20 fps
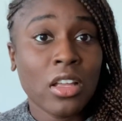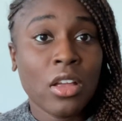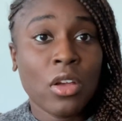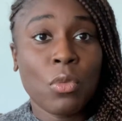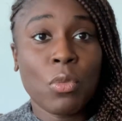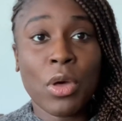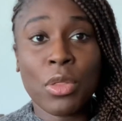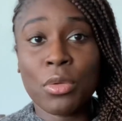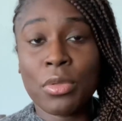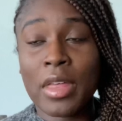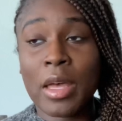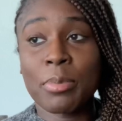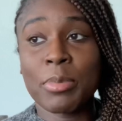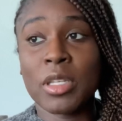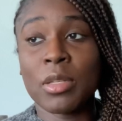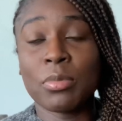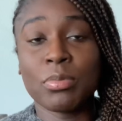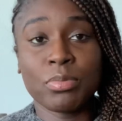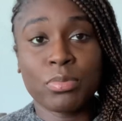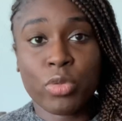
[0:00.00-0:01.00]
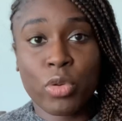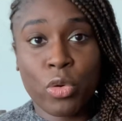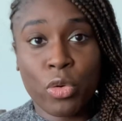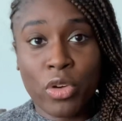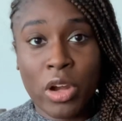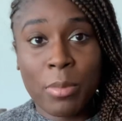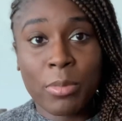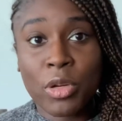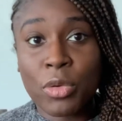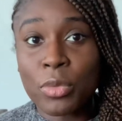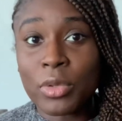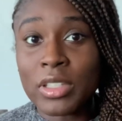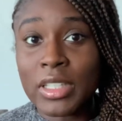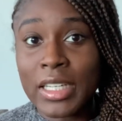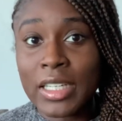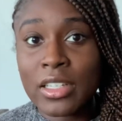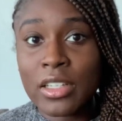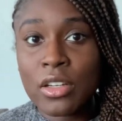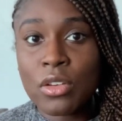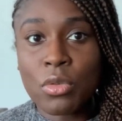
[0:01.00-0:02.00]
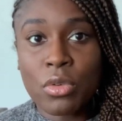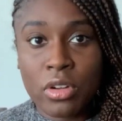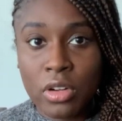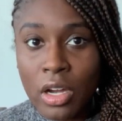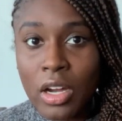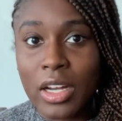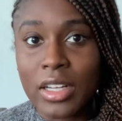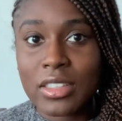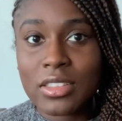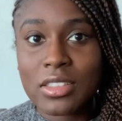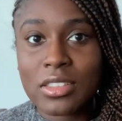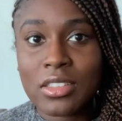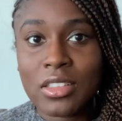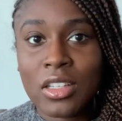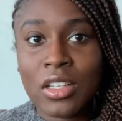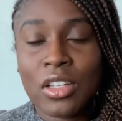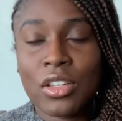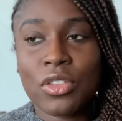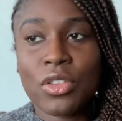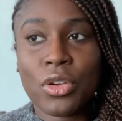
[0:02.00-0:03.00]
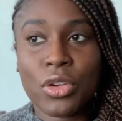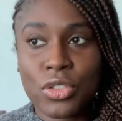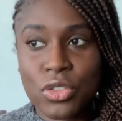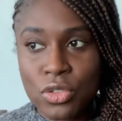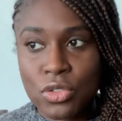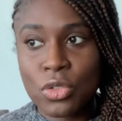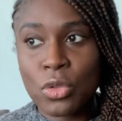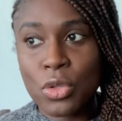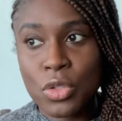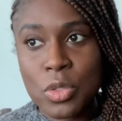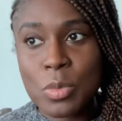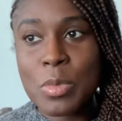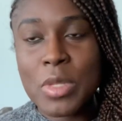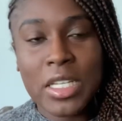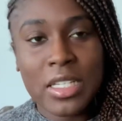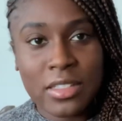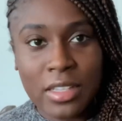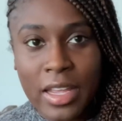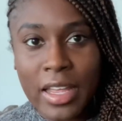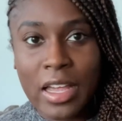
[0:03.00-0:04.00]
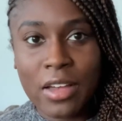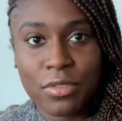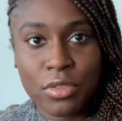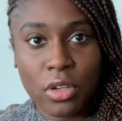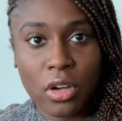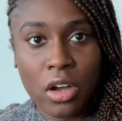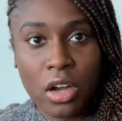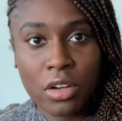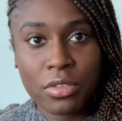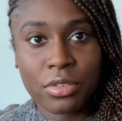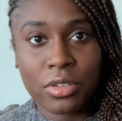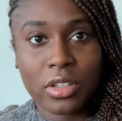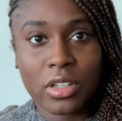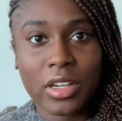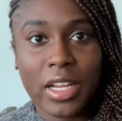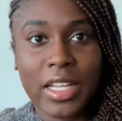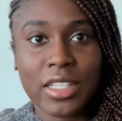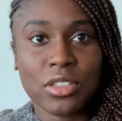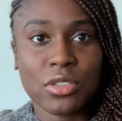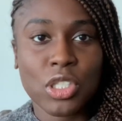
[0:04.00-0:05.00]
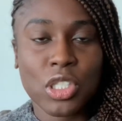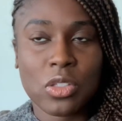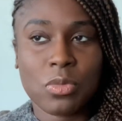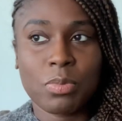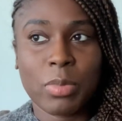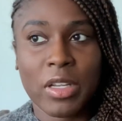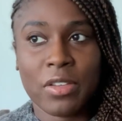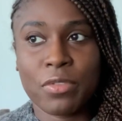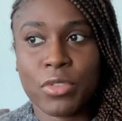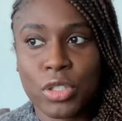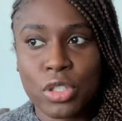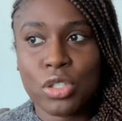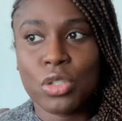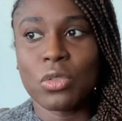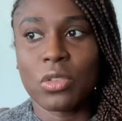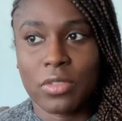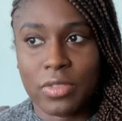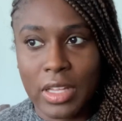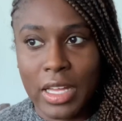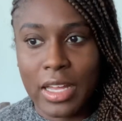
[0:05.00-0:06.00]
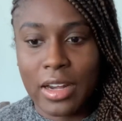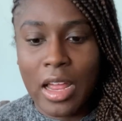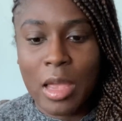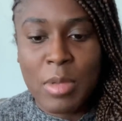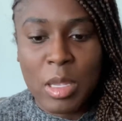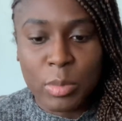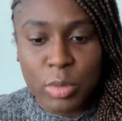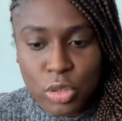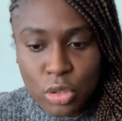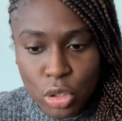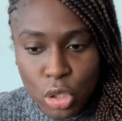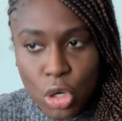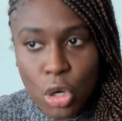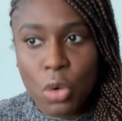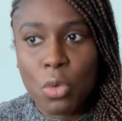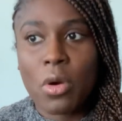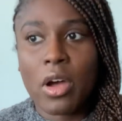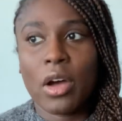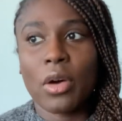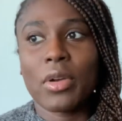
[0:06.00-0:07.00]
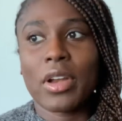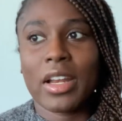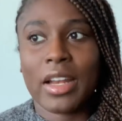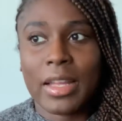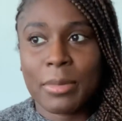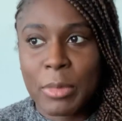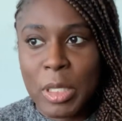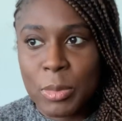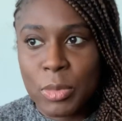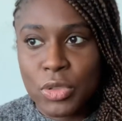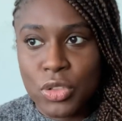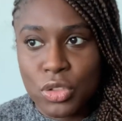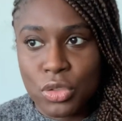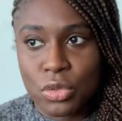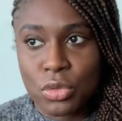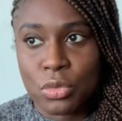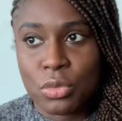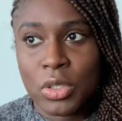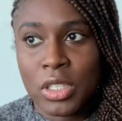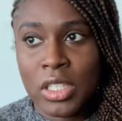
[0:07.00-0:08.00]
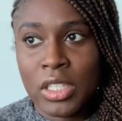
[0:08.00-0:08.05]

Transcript: whether that be programming related or not. There are still some things I have to offer. And just by virtue of that, I'm able to go out and I'm able to